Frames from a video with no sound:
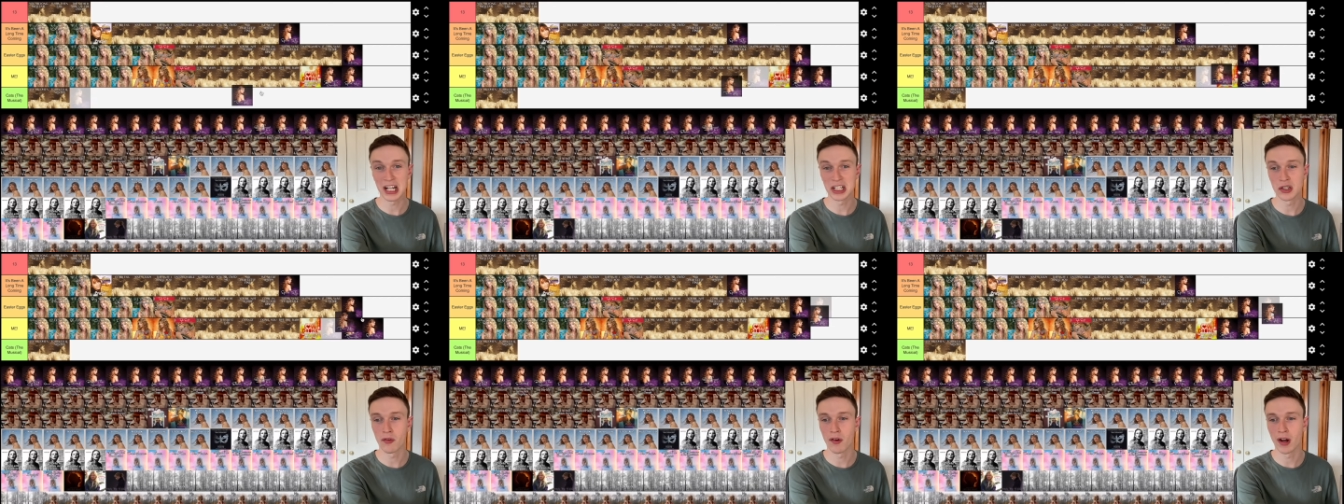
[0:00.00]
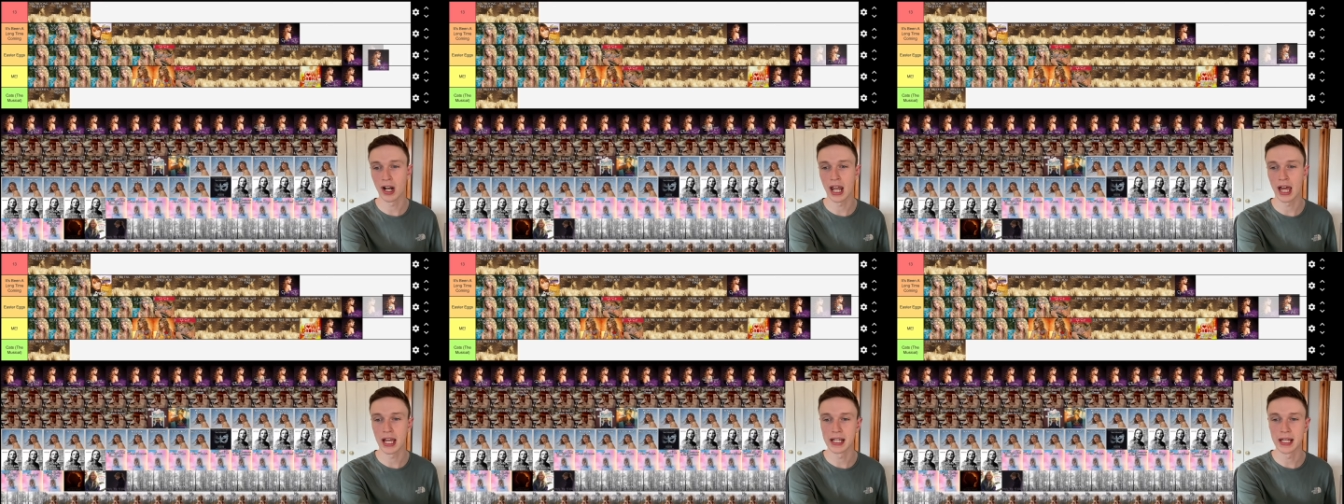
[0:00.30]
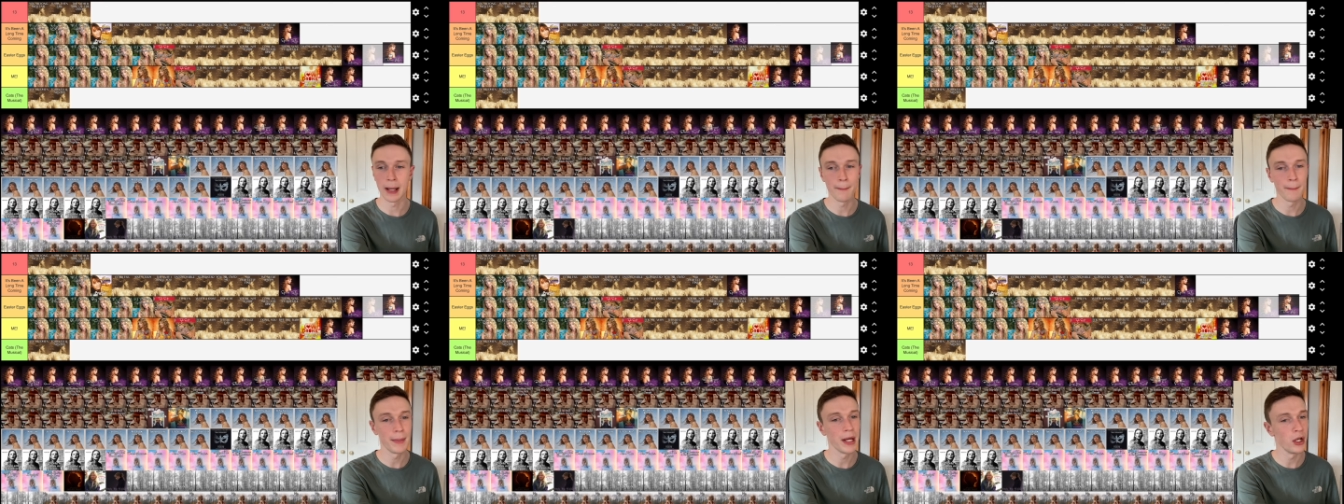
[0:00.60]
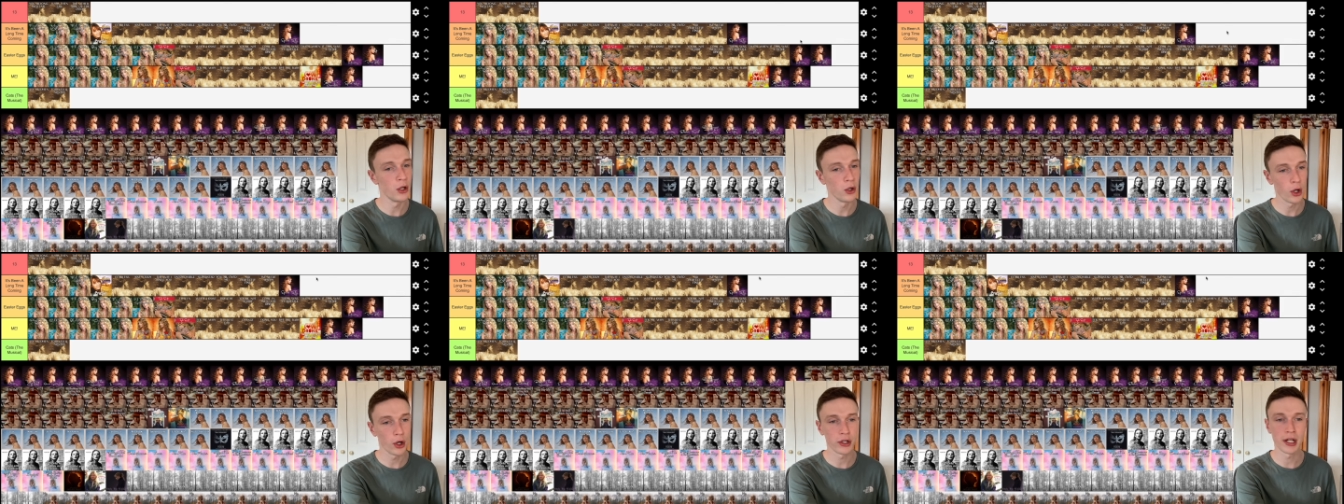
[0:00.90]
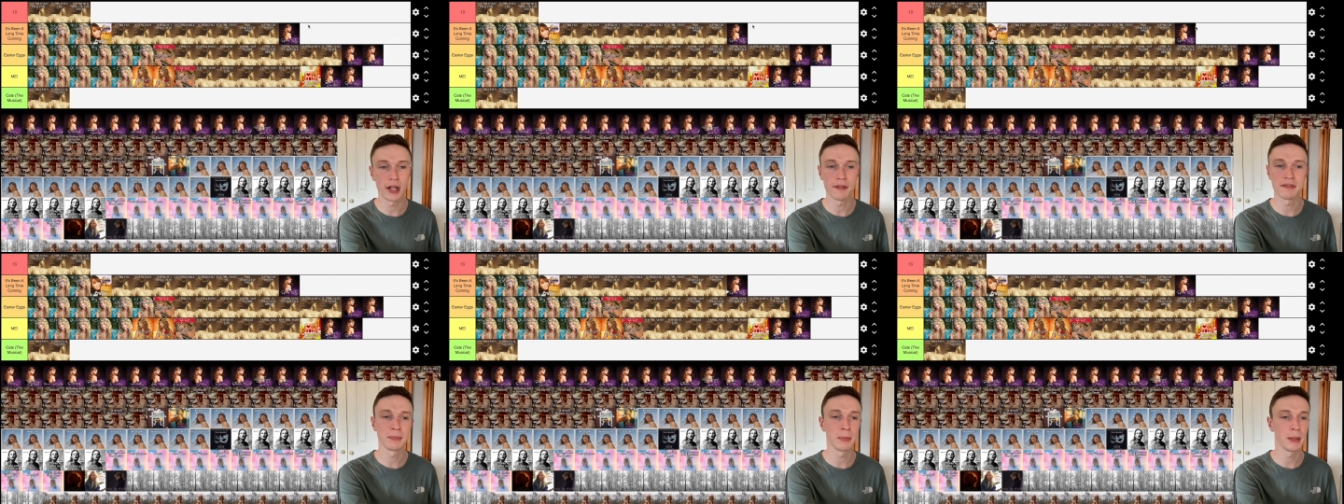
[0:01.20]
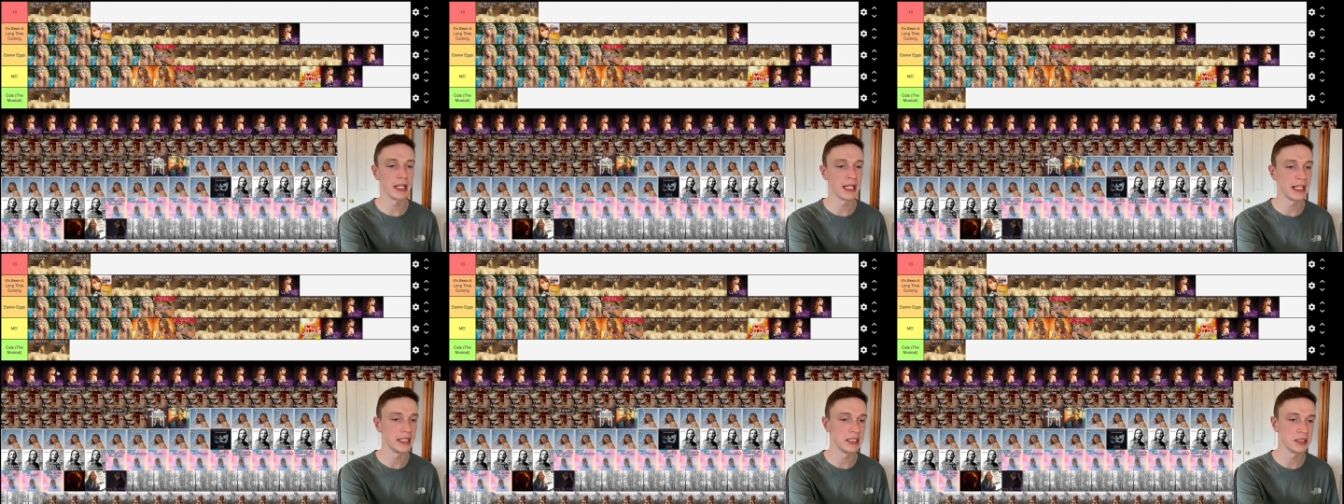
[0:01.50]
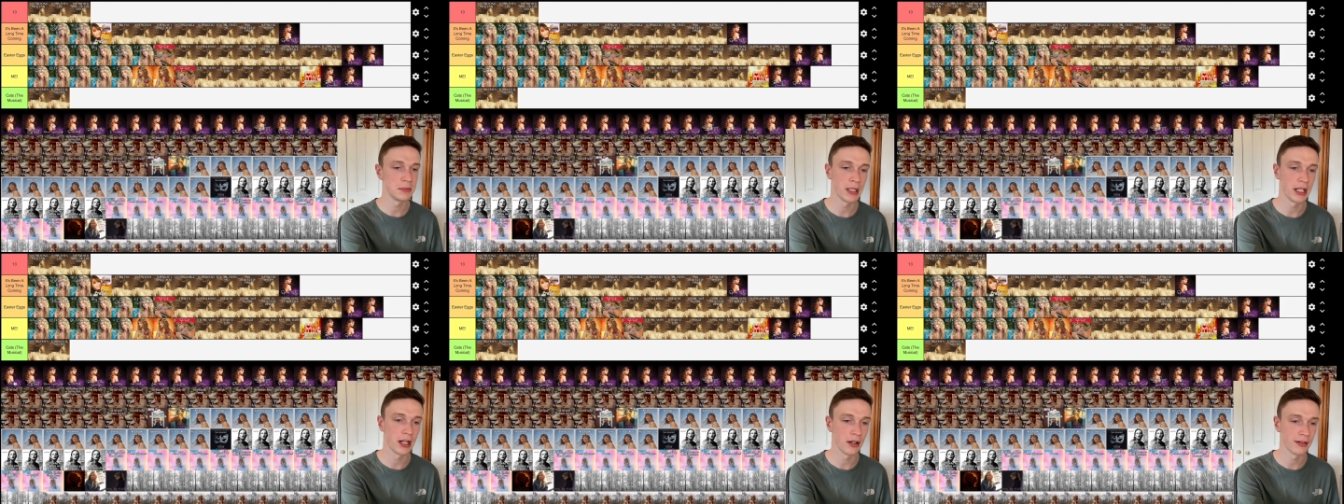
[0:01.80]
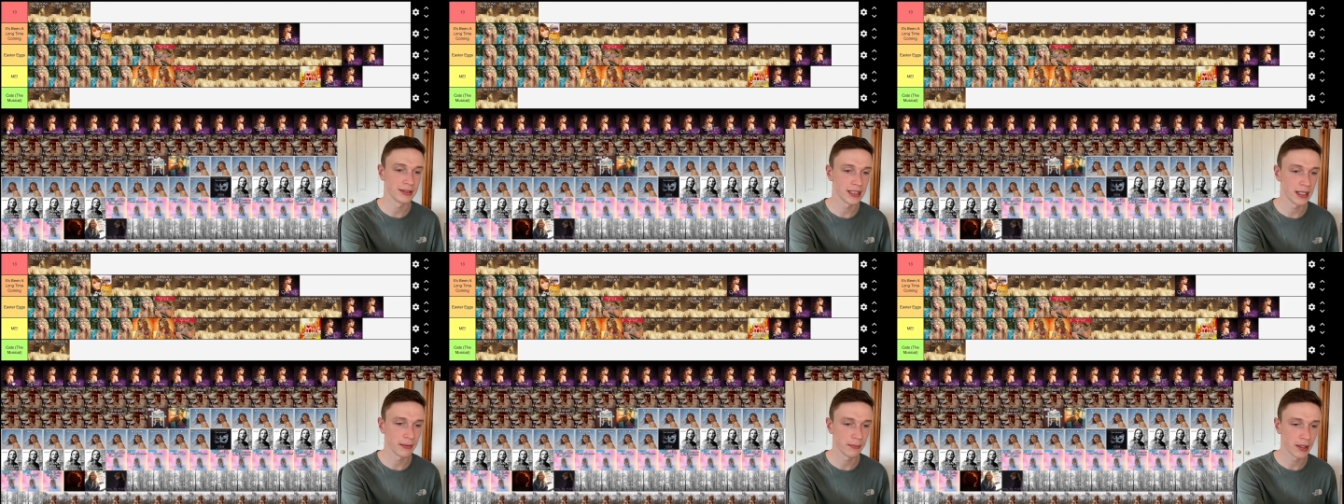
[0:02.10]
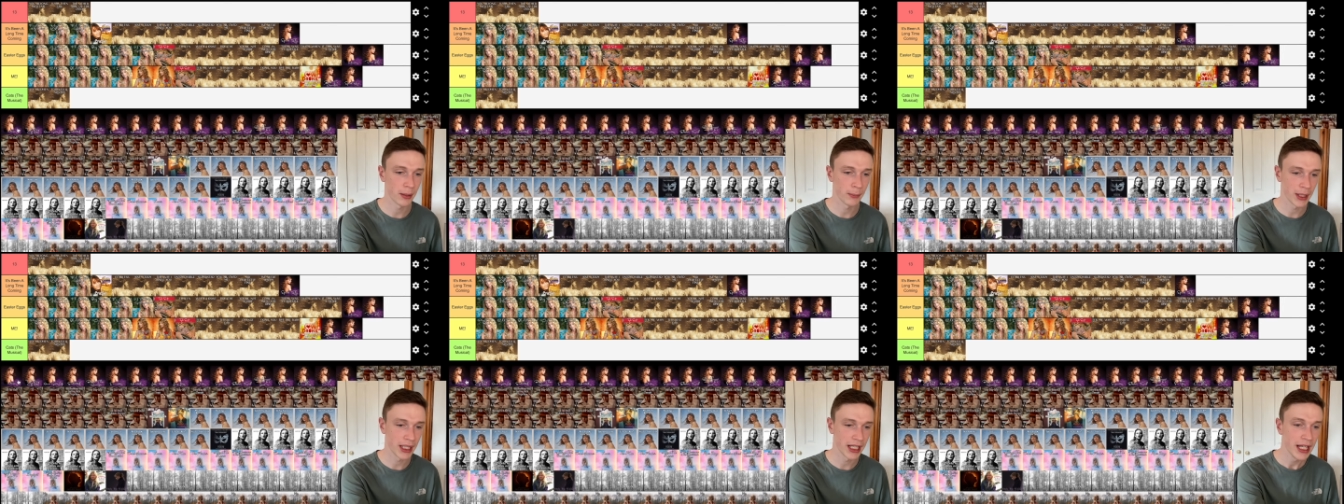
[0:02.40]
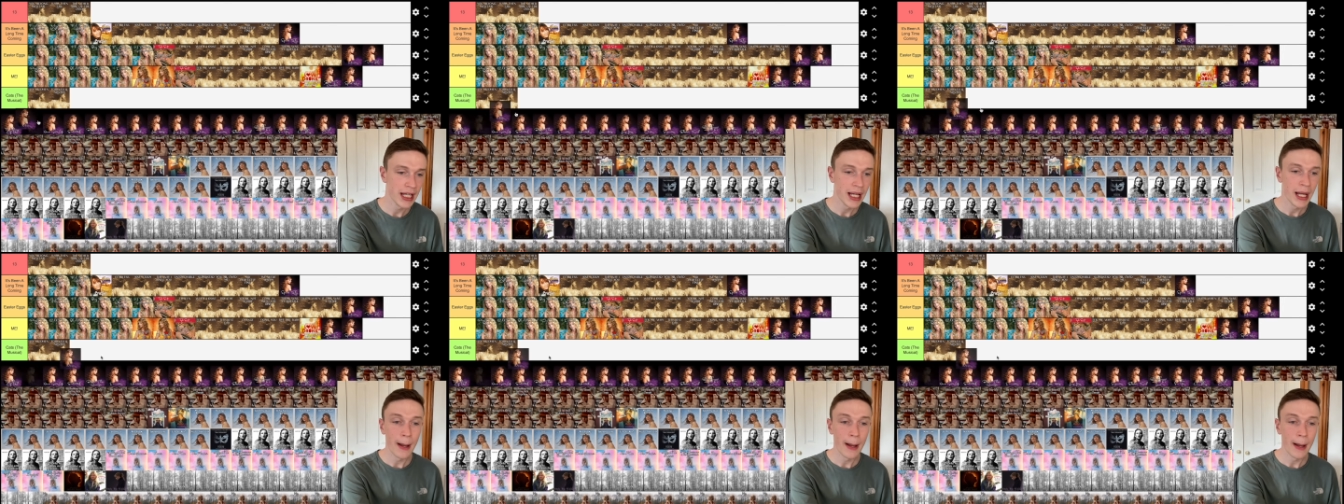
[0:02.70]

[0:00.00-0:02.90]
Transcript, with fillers: actually really like it, but not enough to put it in, it's been a long time coming.